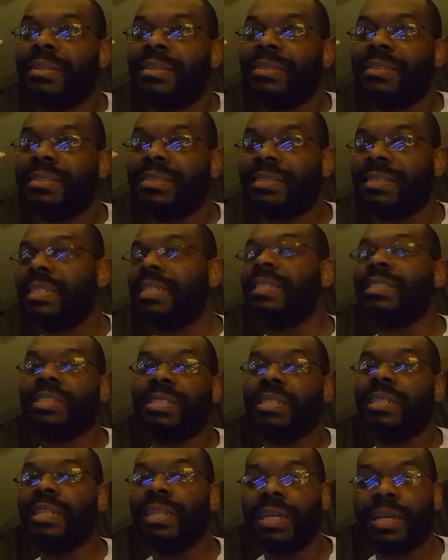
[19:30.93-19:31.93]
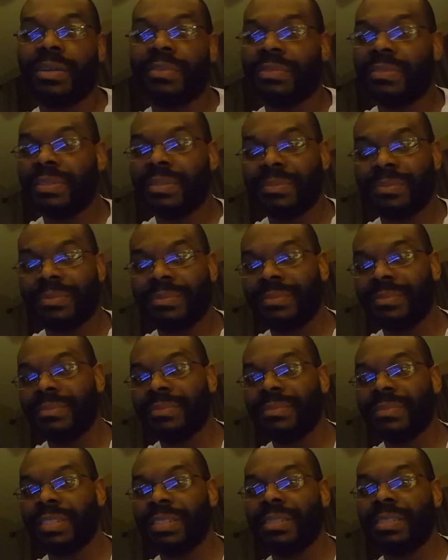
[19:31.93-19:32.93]
since she left
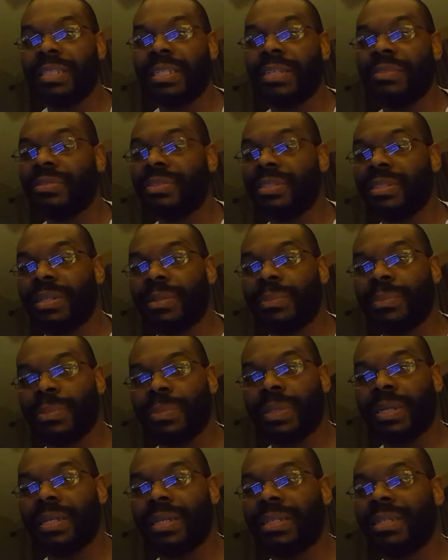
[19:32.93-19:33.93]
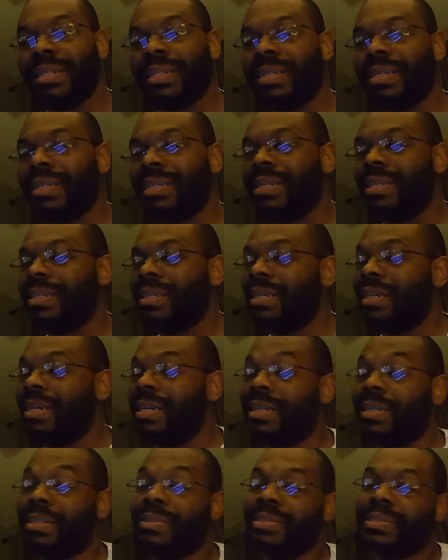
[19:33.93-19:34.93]
to see if she comes back.
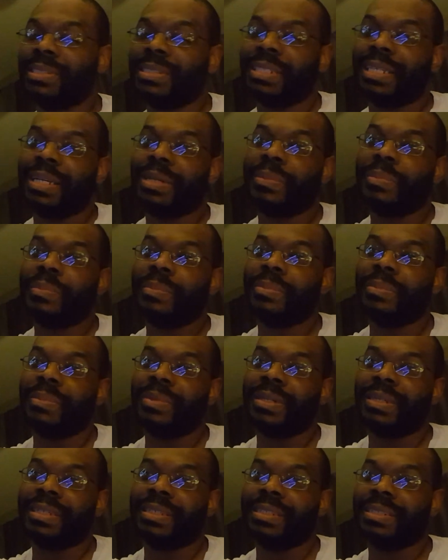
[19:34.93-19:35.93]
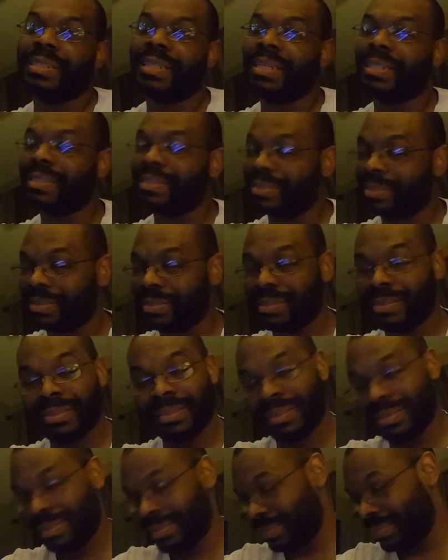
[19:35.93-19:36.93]
I was like, man, that is
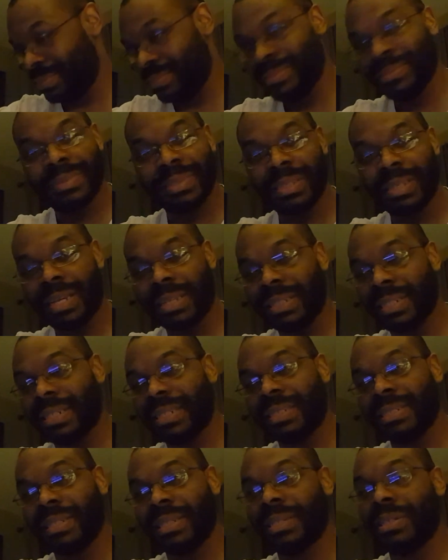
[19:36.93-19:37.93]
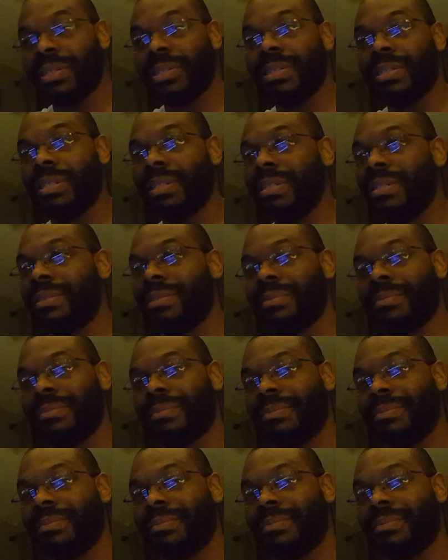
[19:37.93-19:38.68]
love there.